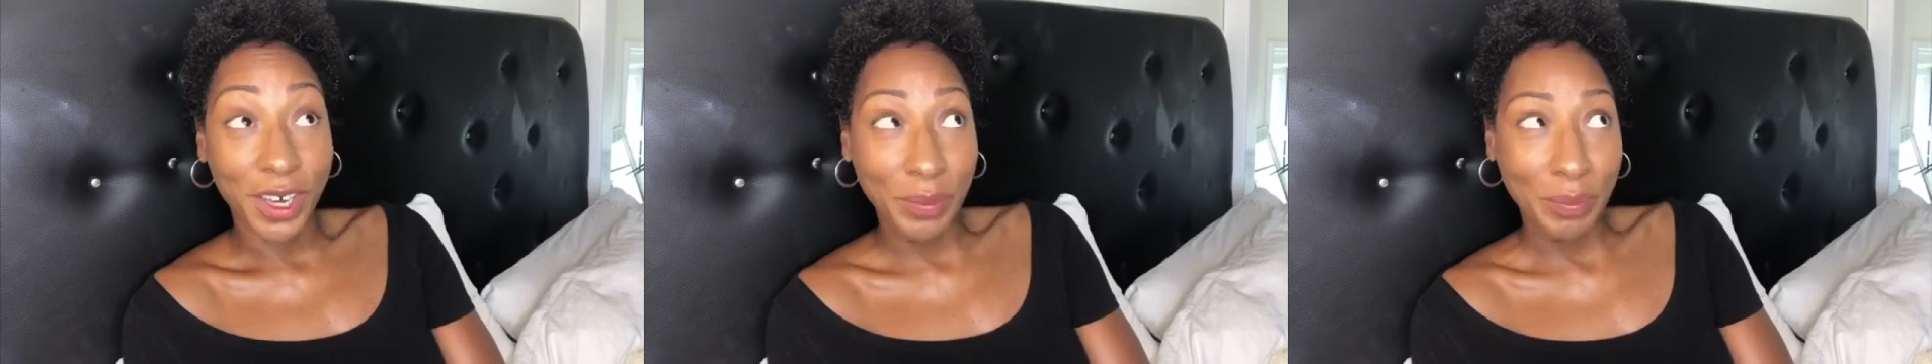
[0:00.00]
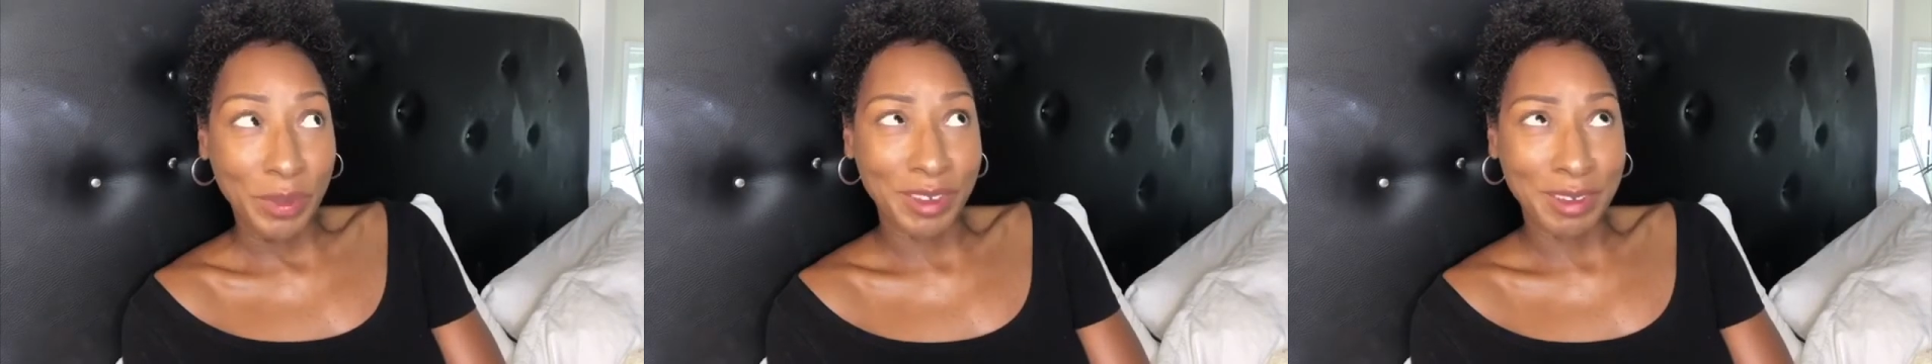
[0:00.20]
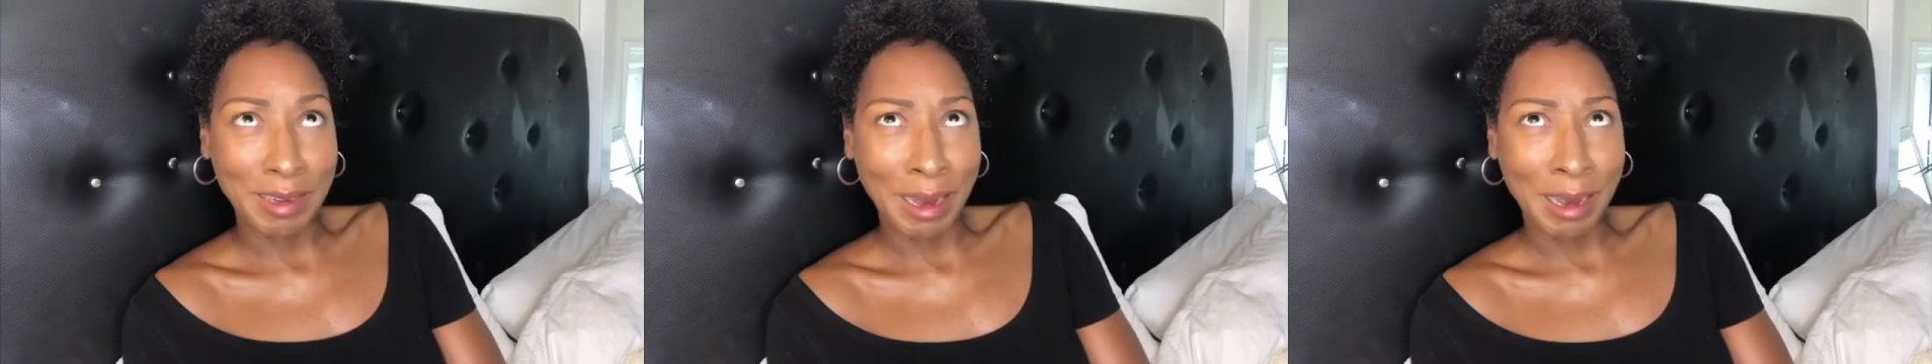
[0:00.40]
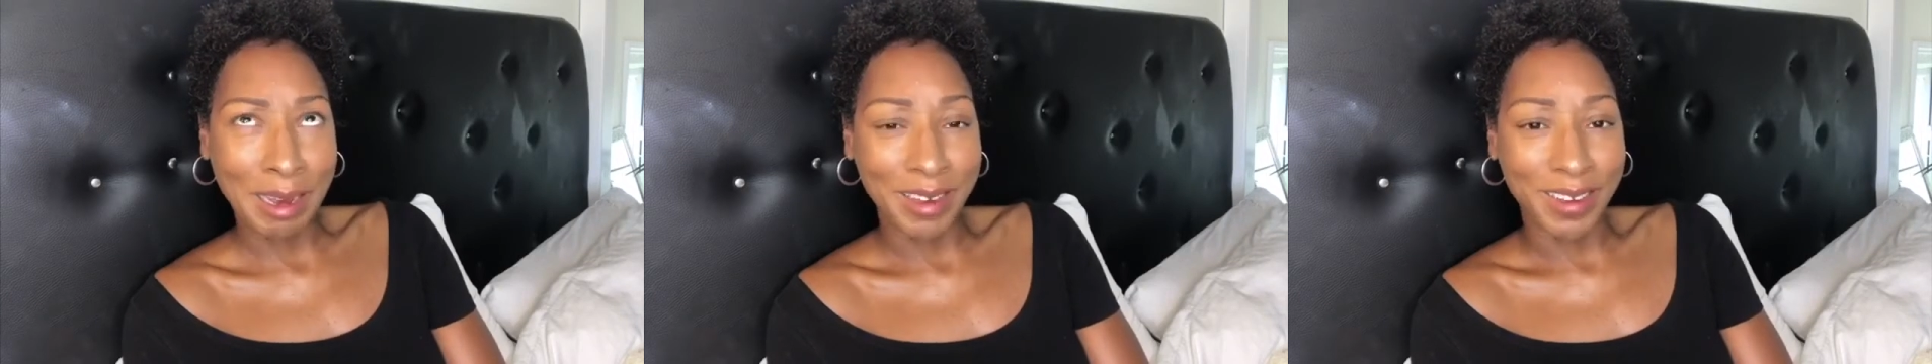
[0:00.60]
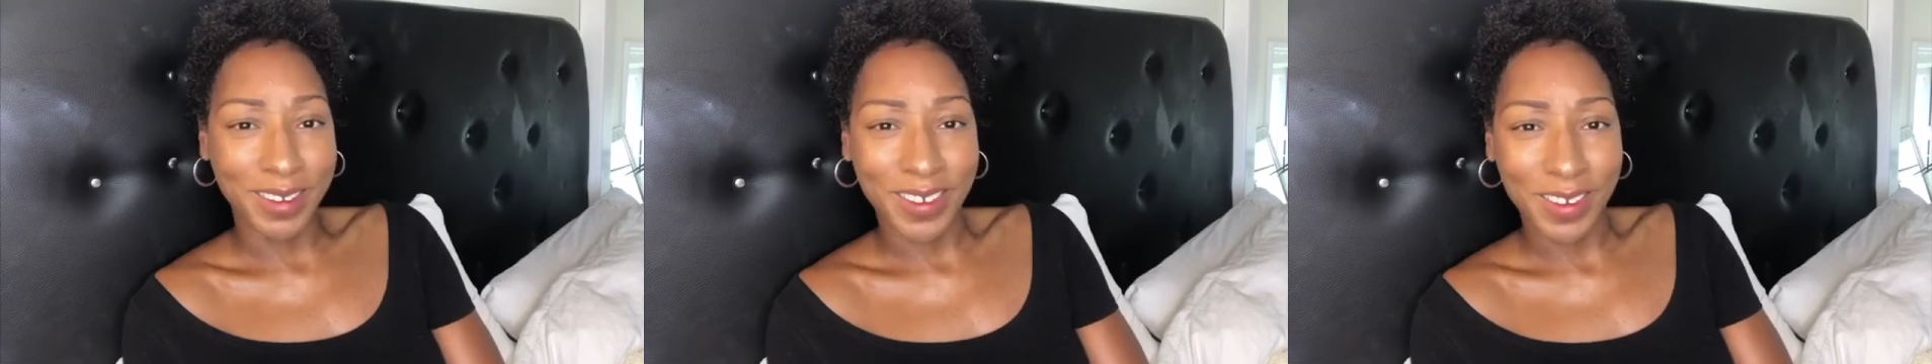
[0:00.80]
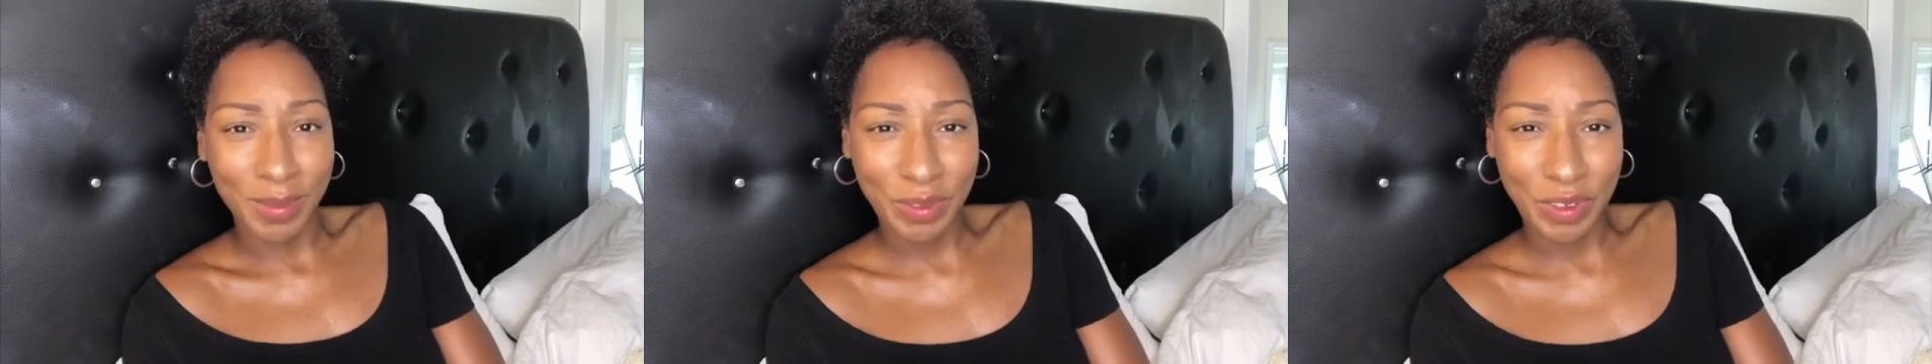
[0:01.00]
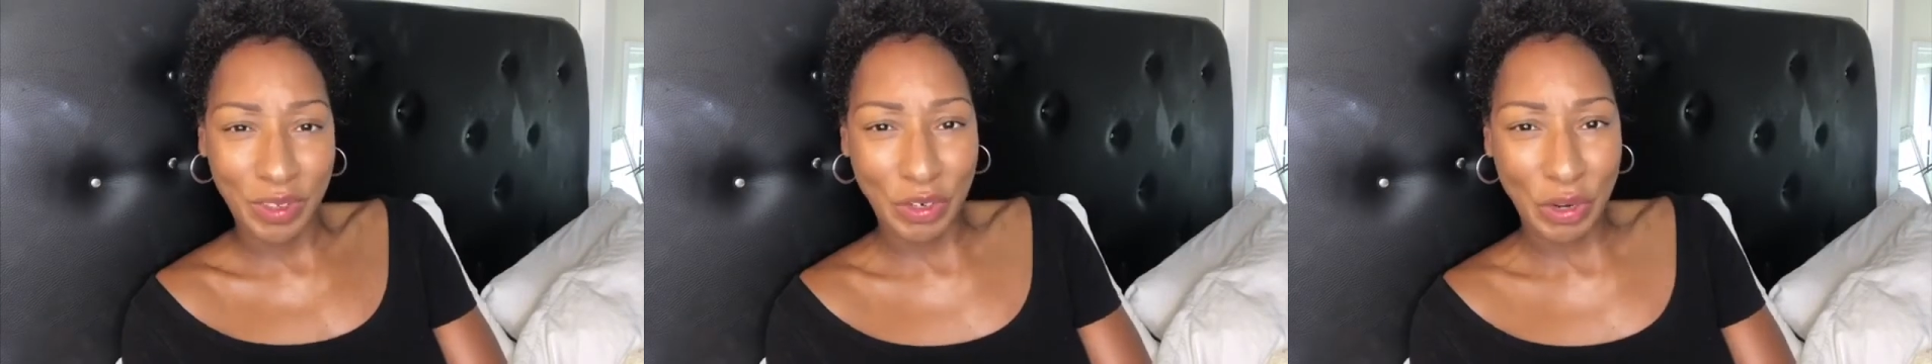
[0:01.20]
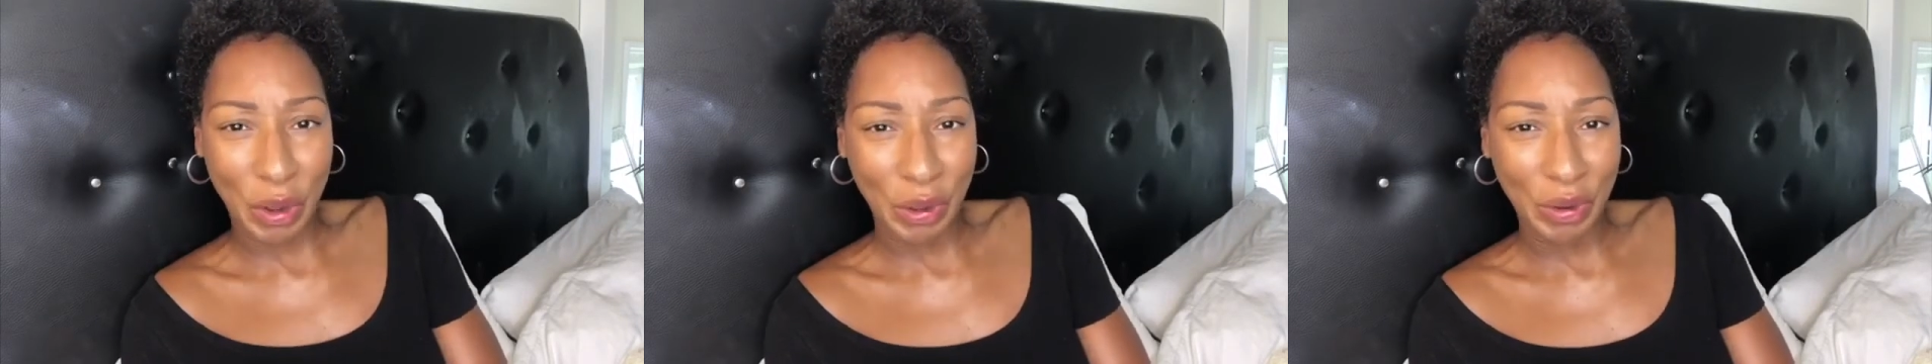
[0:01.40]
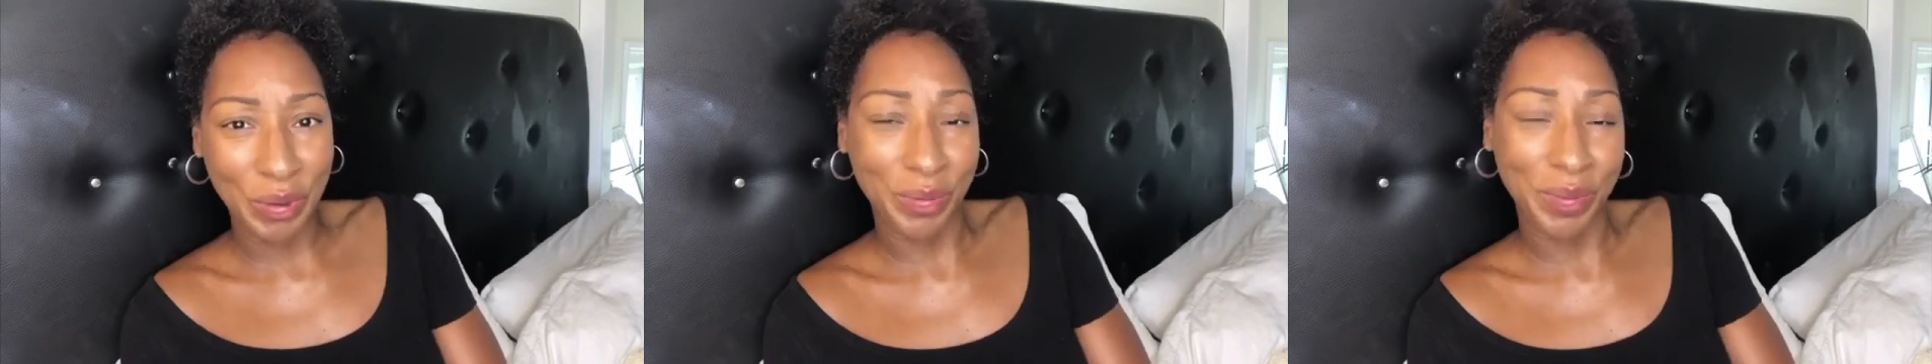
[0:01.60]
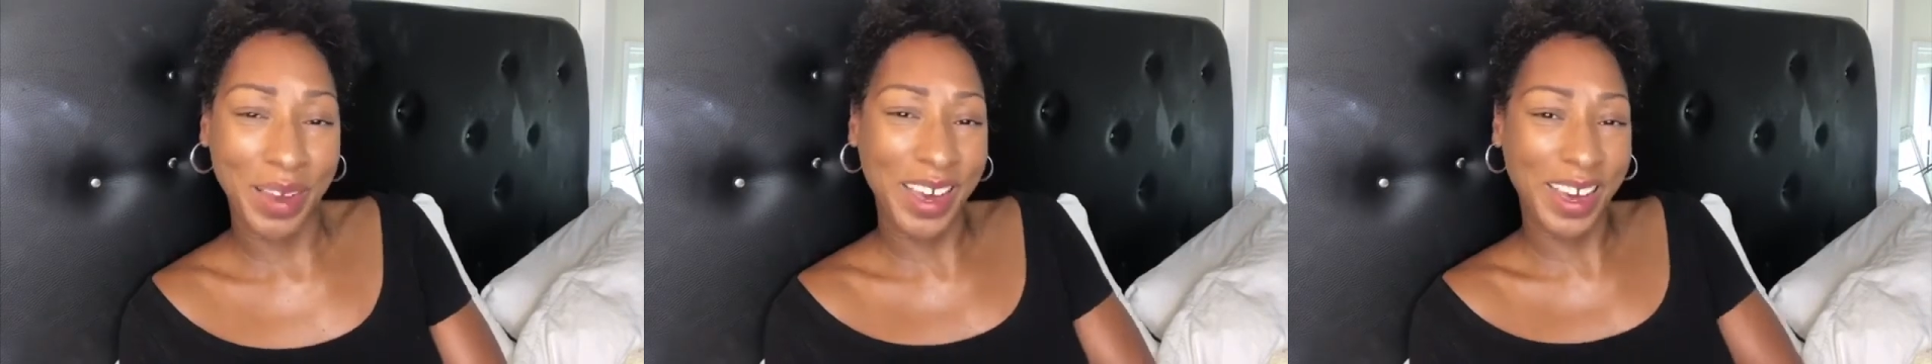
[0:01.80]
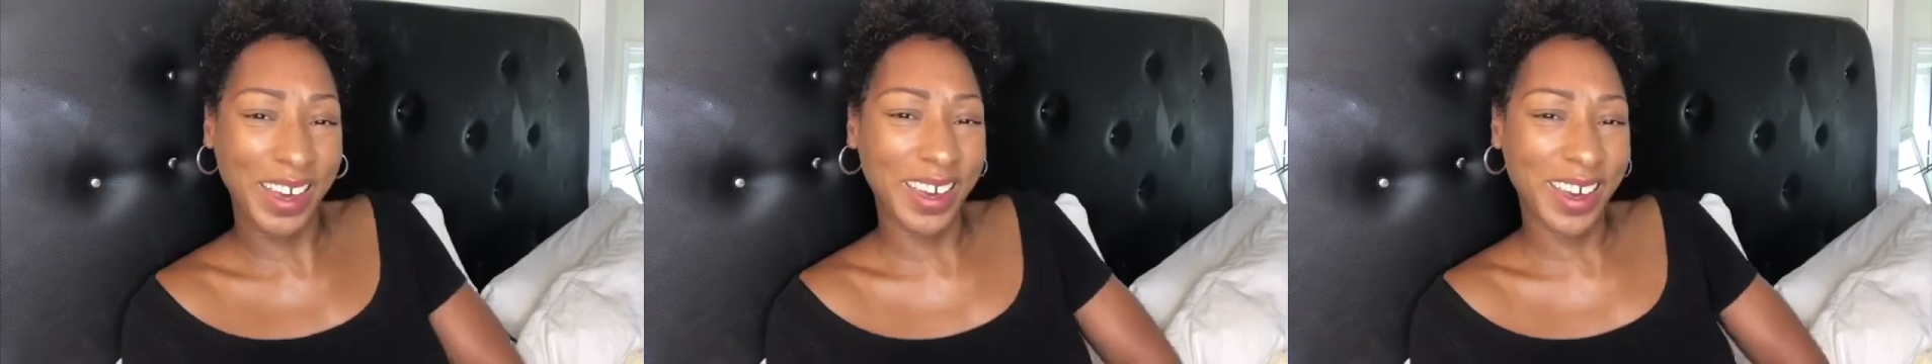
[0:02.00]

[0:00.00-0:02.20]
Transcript: mistaken, seems to dot on me.